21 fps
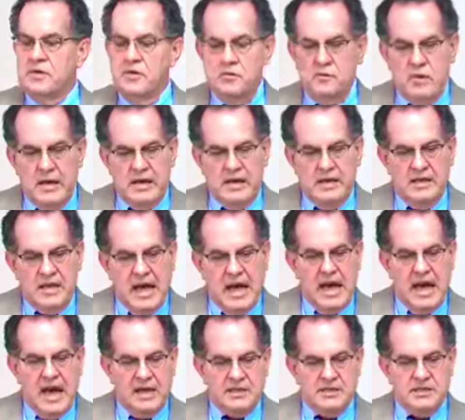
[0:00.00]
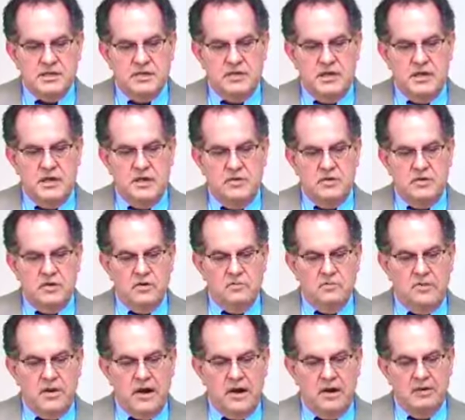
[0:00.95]
you read that, and then you
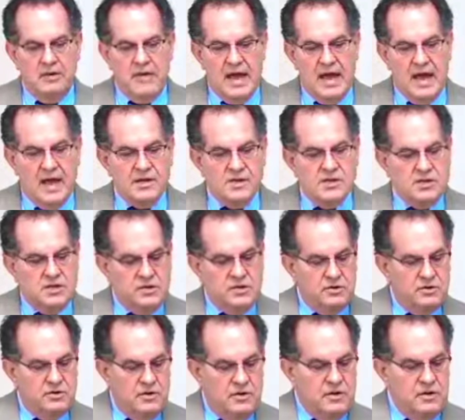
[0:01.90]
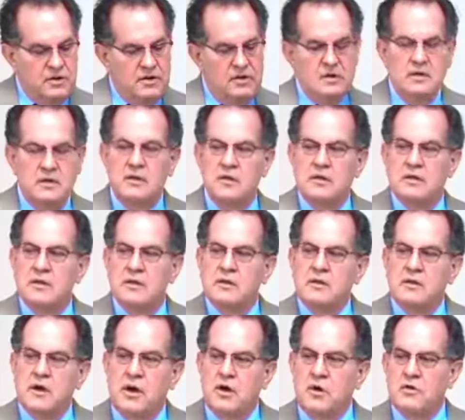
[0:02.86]
compare that to
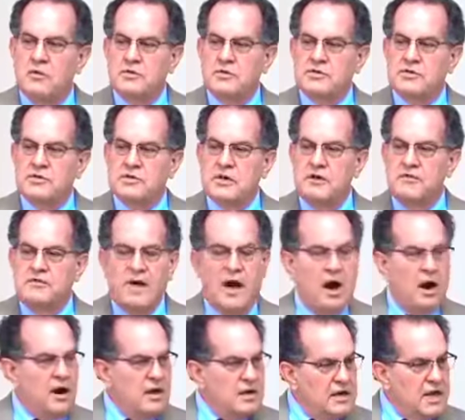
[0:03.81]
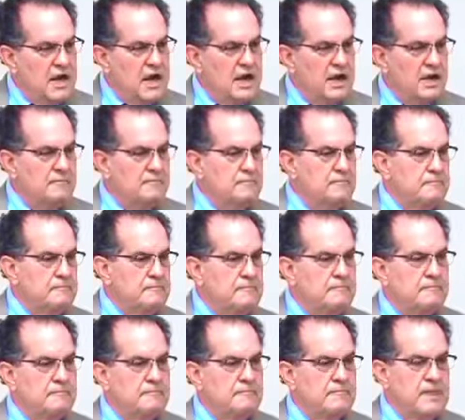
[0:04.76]
those of our day
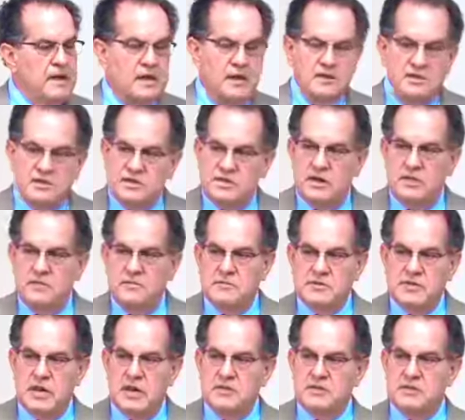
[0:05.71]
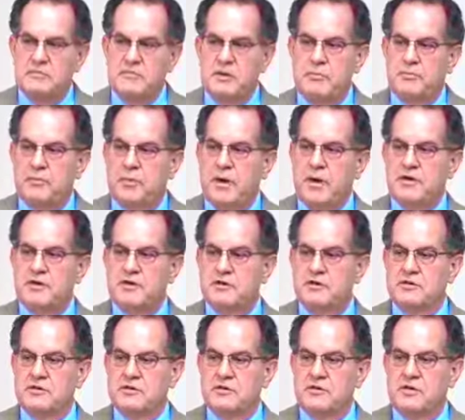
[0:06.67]
that consider themselves to be
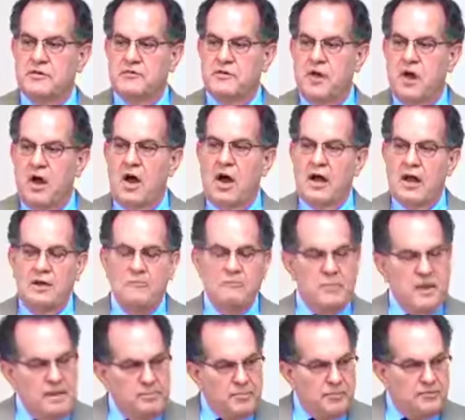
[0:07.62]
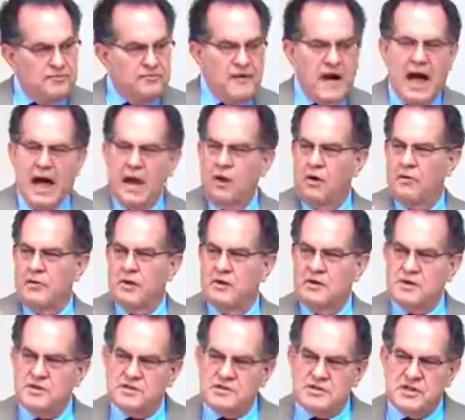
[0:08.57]
preachers of God, and people follow,
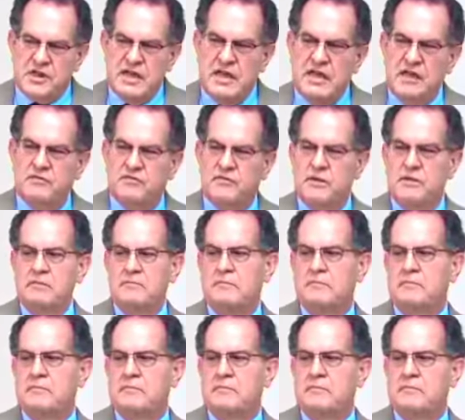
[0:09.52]
they're deceived.